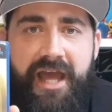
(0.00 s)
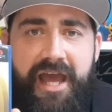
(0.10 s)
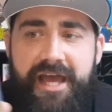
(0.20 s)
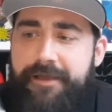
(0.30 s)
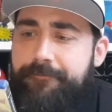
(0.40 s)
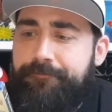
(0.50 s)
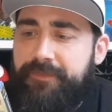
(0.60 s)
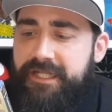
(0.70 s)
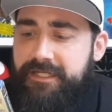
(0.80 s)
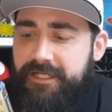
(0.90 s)
in
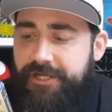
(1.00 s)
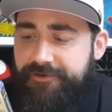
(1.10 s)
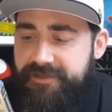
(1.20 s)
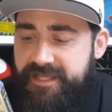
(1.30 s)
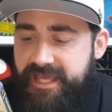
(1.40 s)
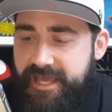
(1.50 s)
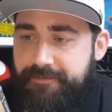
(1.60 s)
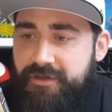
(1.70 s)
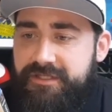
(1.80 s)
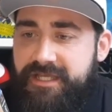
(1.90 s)
the year,
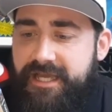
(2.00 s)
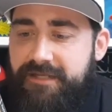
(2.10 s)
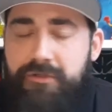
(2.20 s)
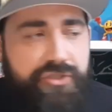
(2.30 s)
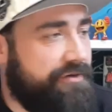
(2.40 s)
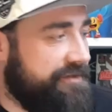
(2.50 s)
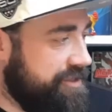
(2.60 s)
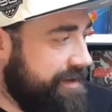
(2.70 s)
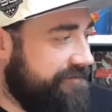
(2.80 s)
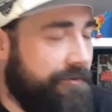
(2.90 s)
but I'm not sure if I
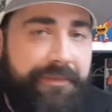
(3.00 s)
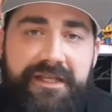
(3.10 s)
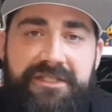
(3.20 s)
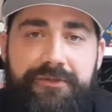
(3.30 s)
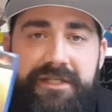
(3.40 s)
do have it on PS2.